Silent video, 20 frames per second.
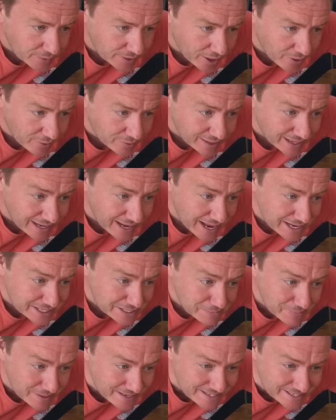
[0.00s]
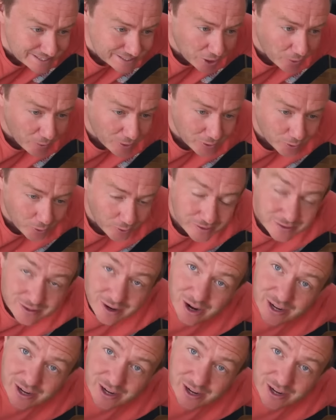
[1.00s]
we go, the last piece going on.